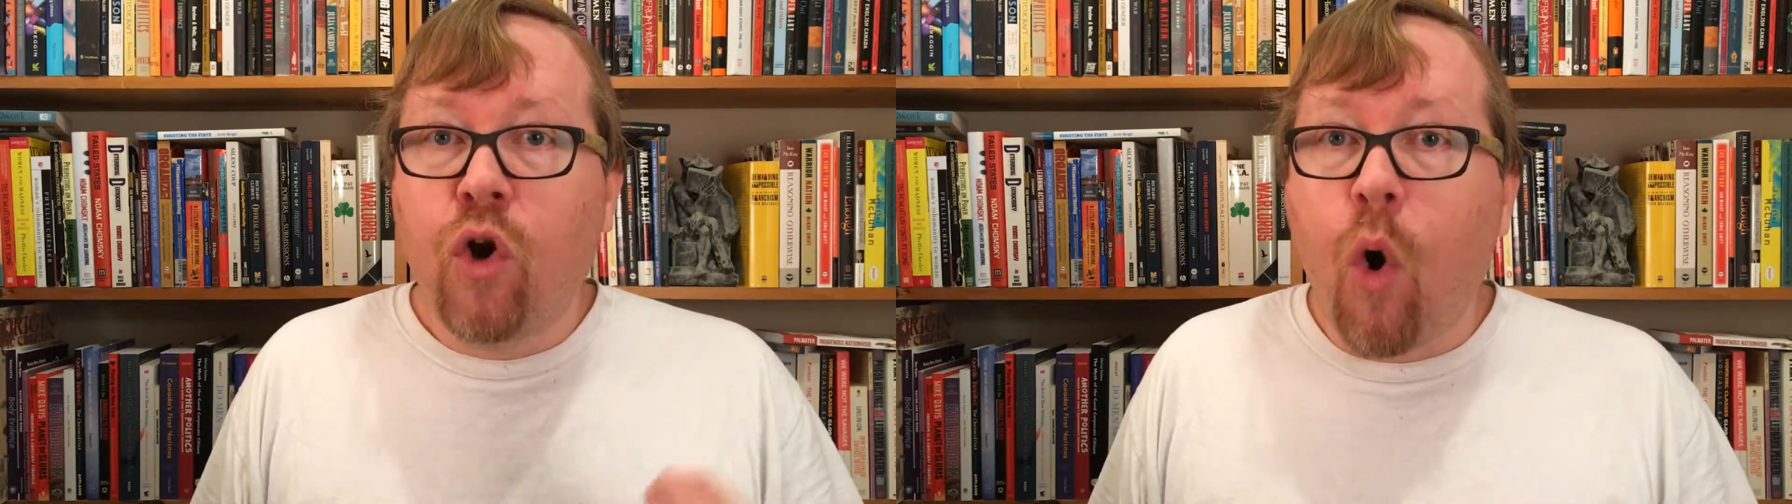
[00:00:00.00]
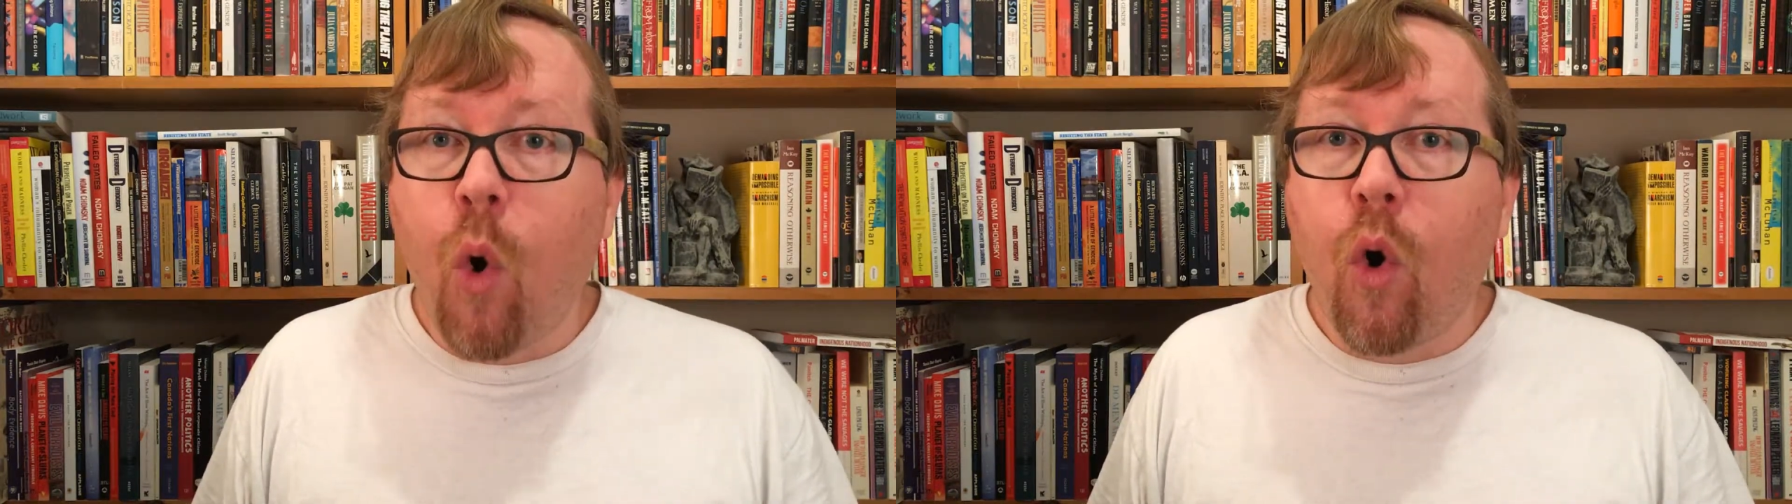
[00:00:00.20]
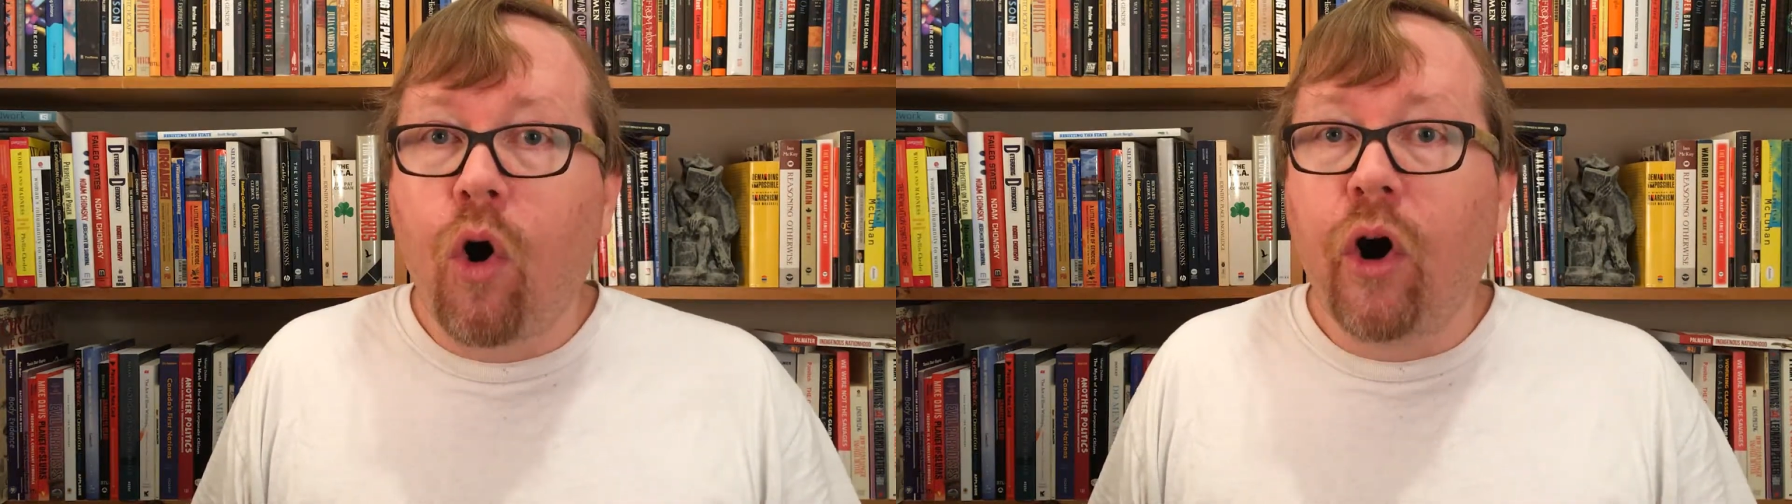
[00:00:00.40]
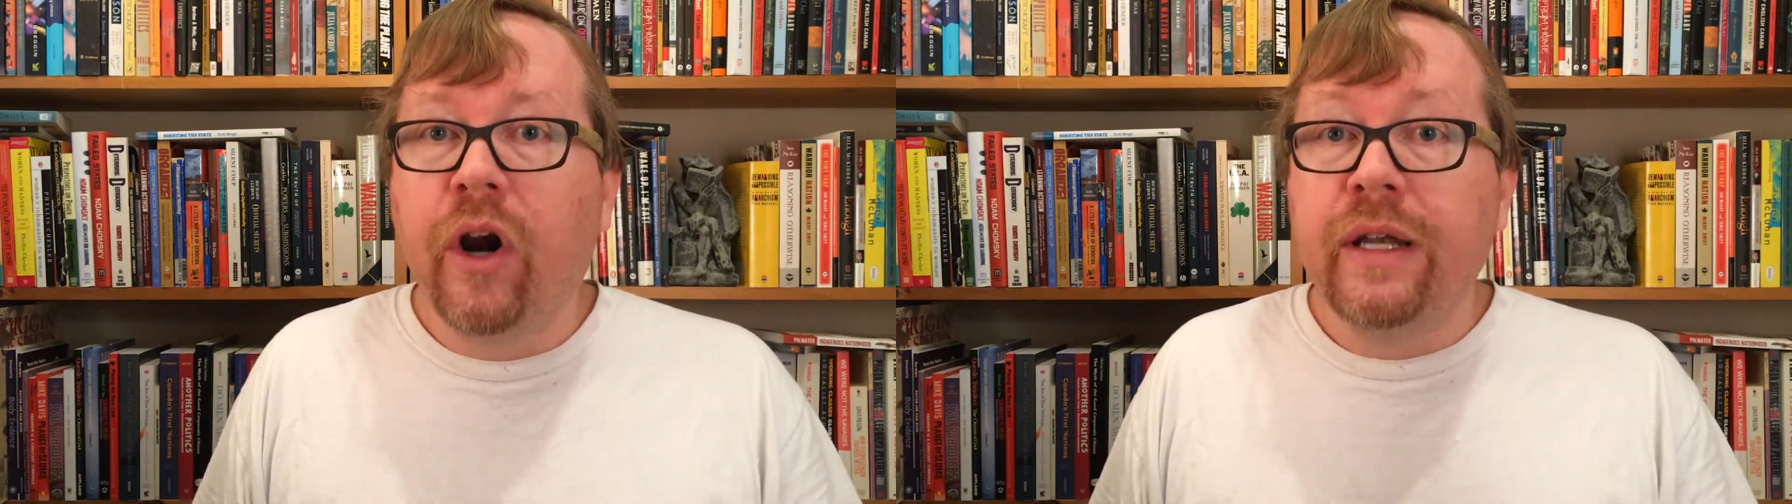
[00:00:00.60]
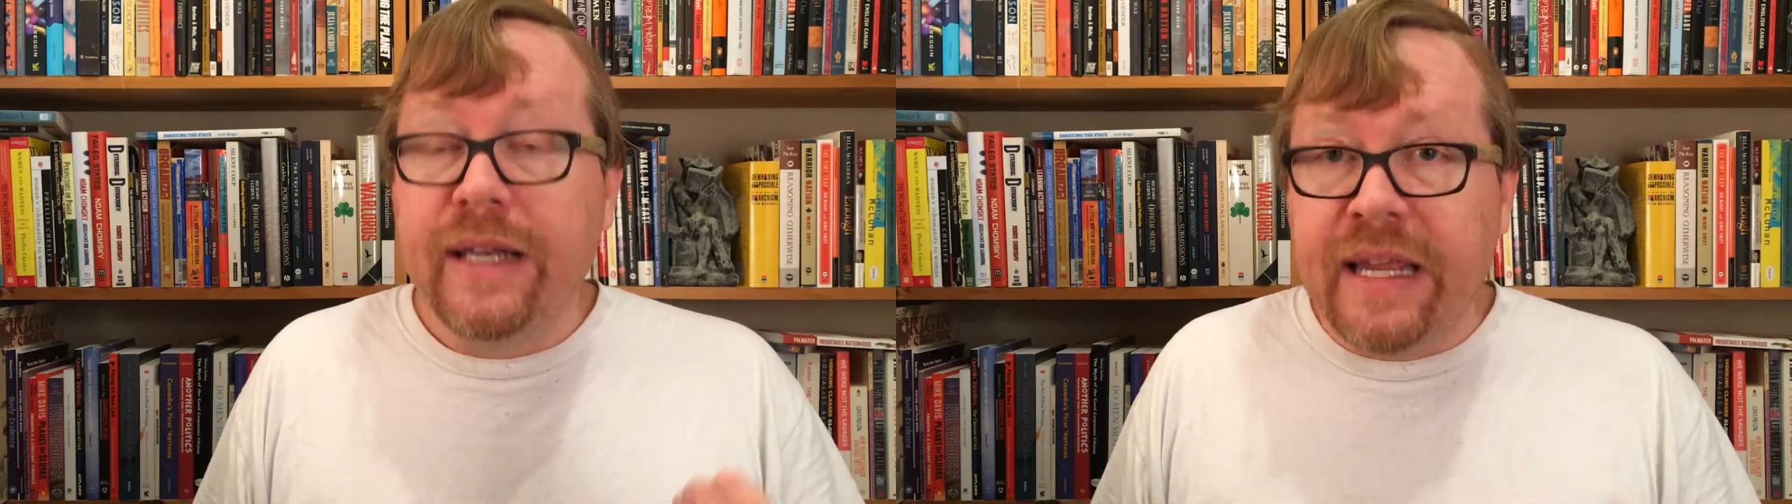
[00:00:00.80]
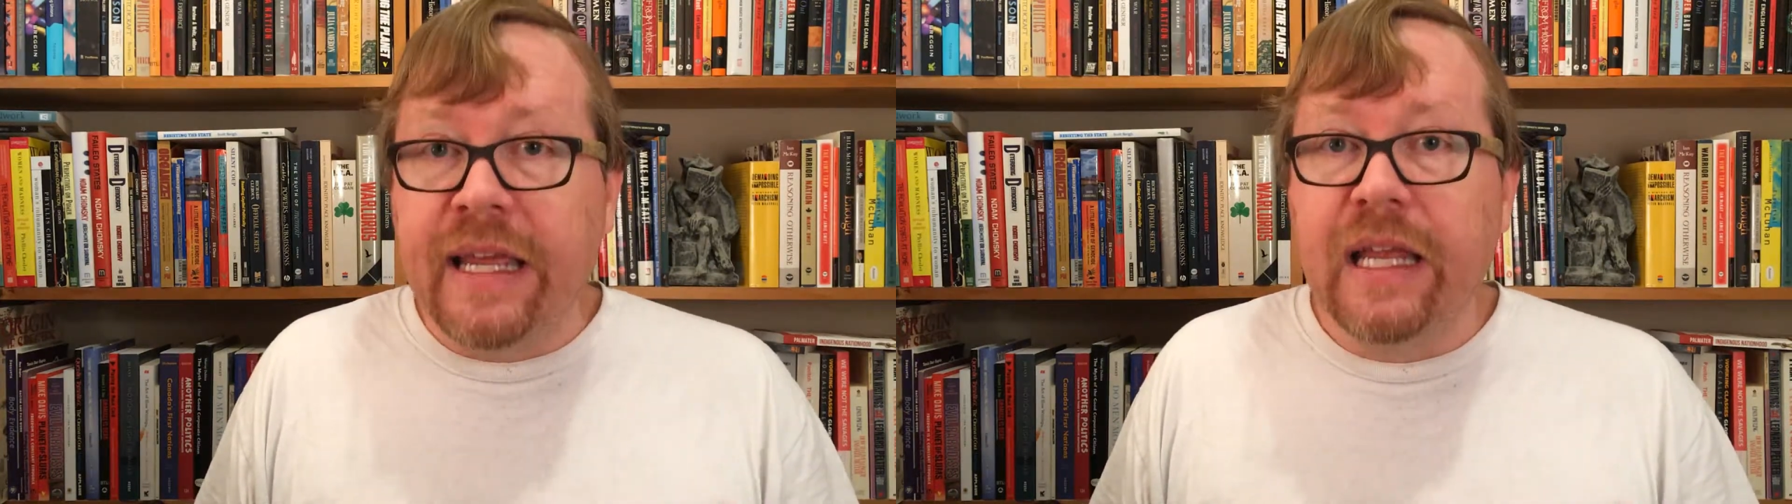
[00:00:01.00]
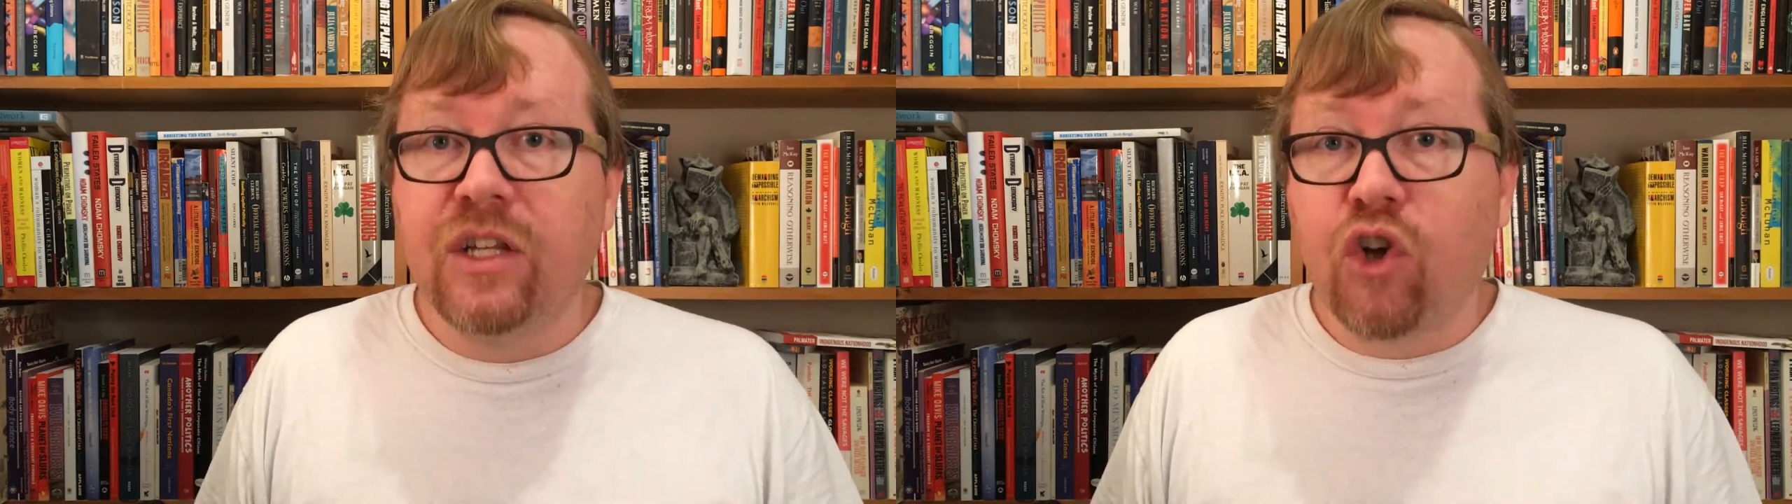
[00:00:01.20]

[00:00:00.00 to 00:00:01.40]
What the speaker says: core needs,